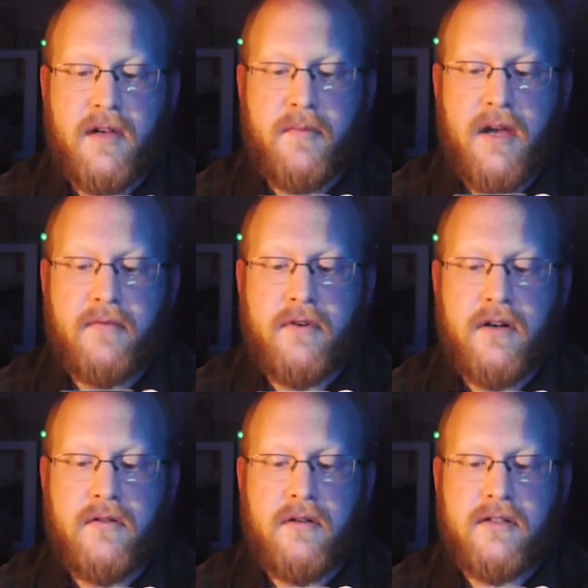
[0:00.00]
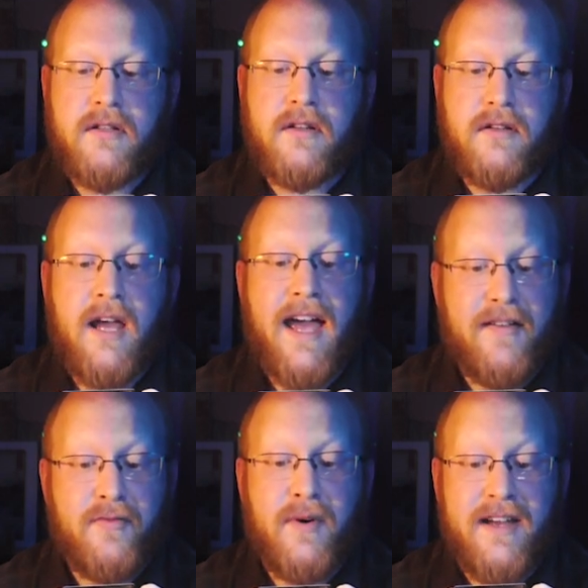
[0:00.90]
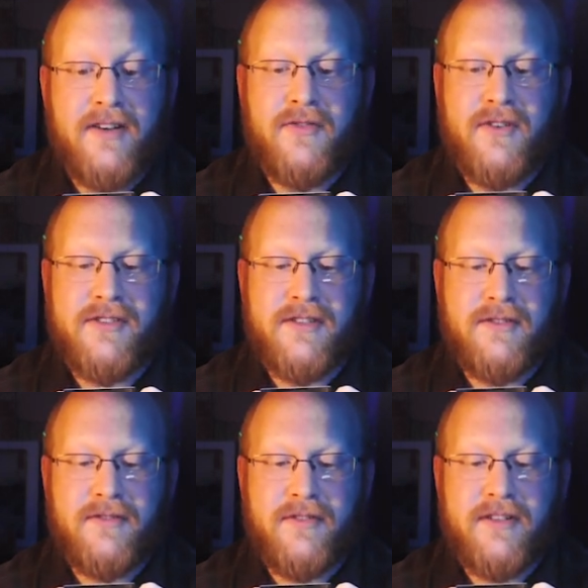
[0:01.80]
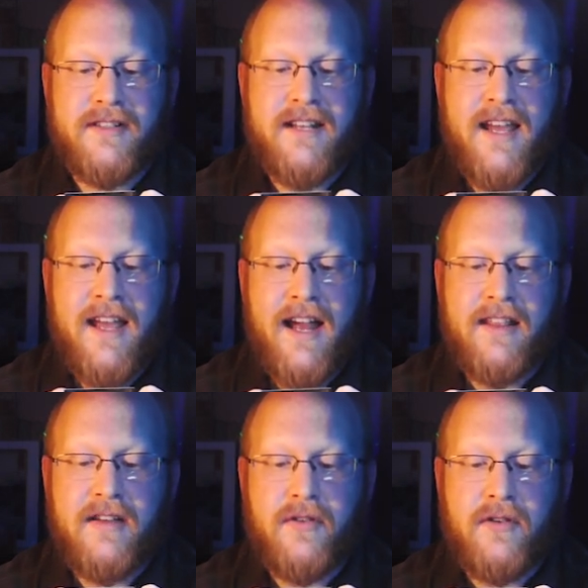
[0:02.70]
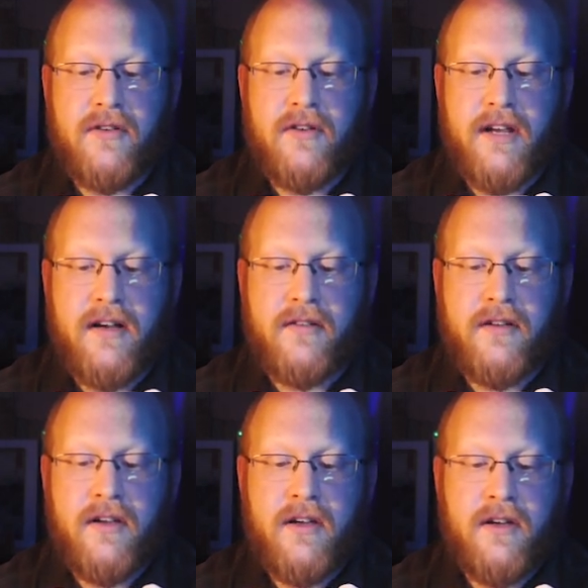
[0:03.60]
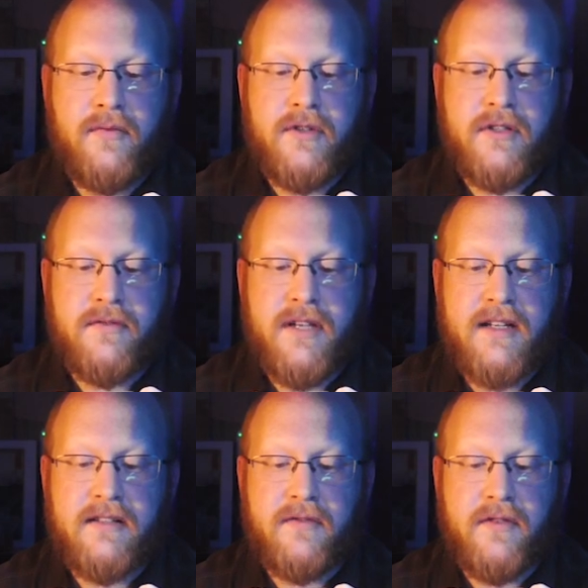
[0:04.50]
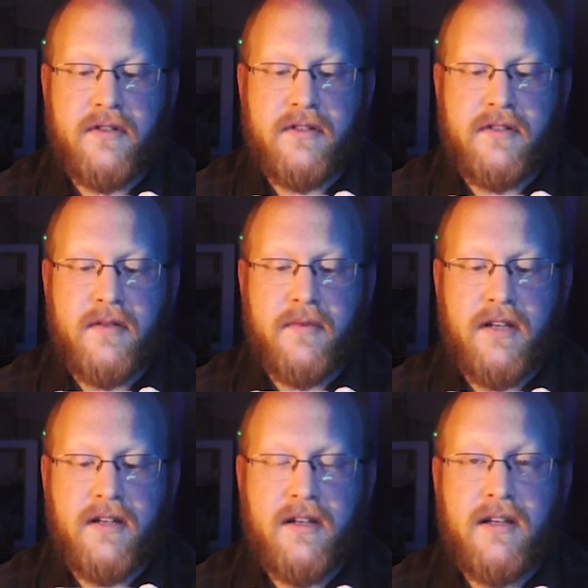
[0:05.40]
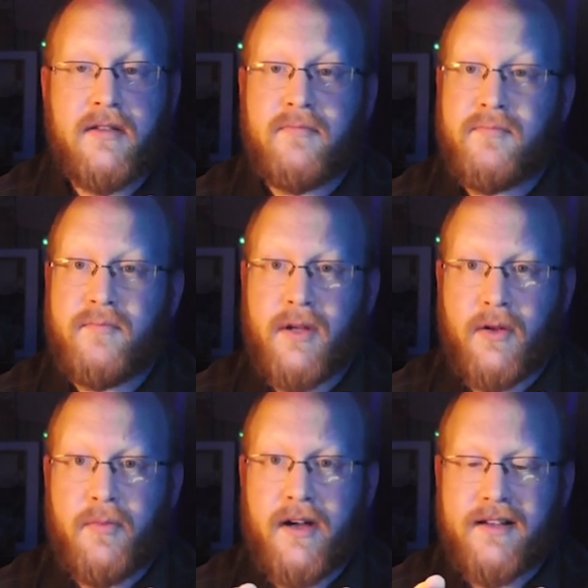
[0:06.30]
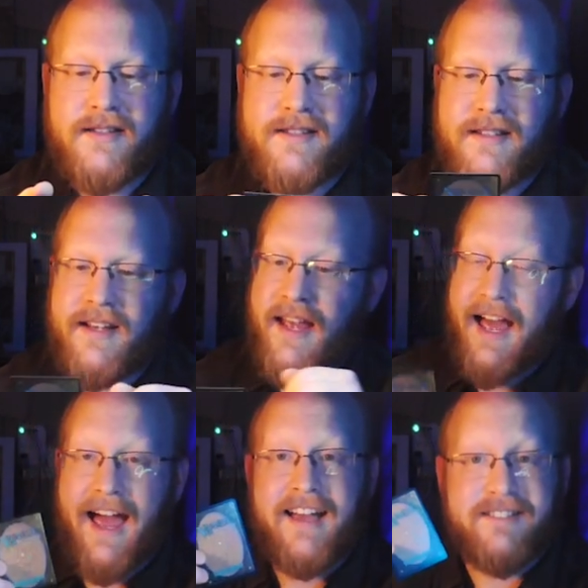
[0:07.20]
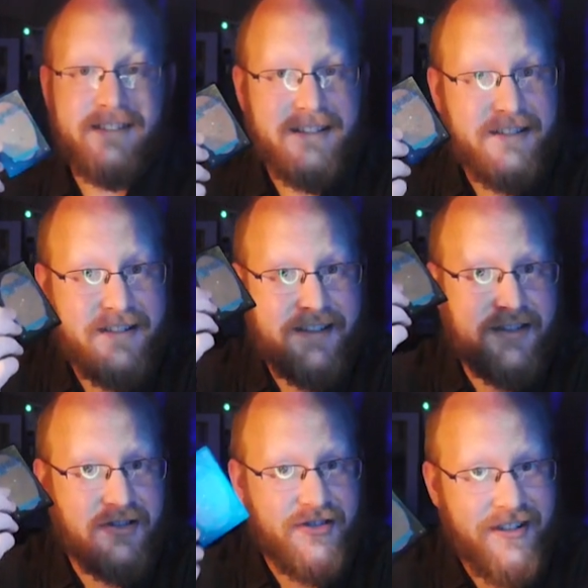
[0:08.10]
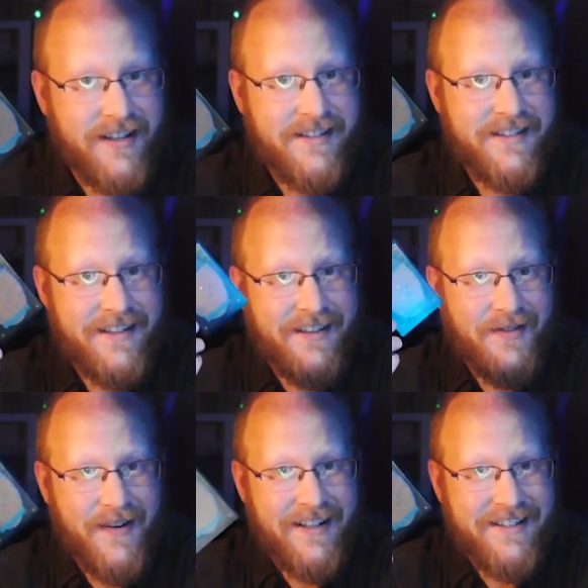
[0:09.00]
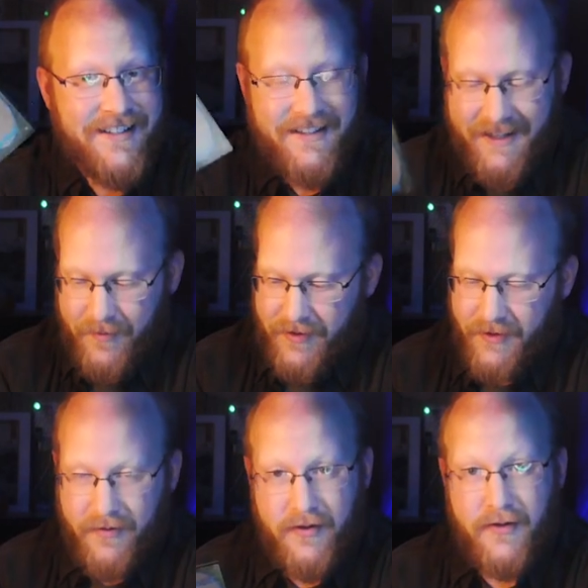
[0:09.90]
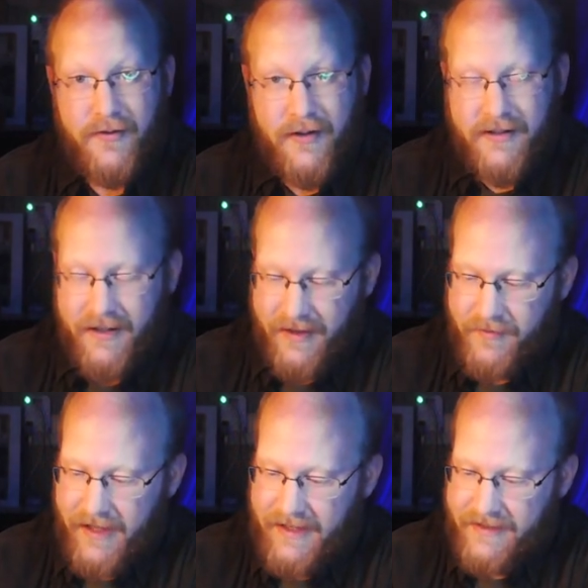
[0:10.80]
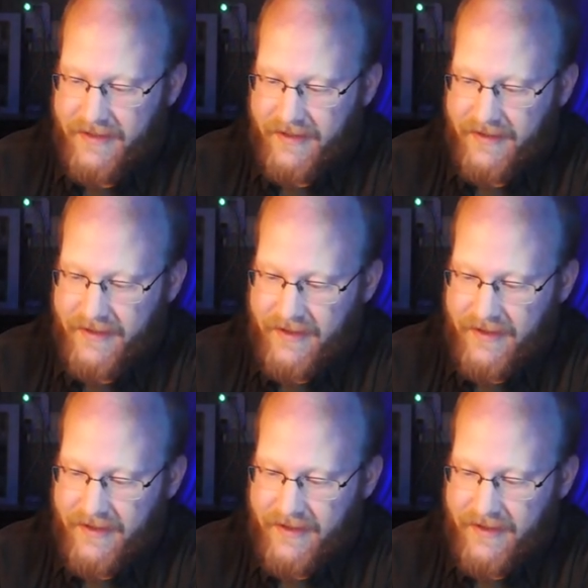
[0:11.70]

come halfway across the universe and they've all gone out. We should have texted first or something. Bill Potts. I actually just watched this episode for the first time last night.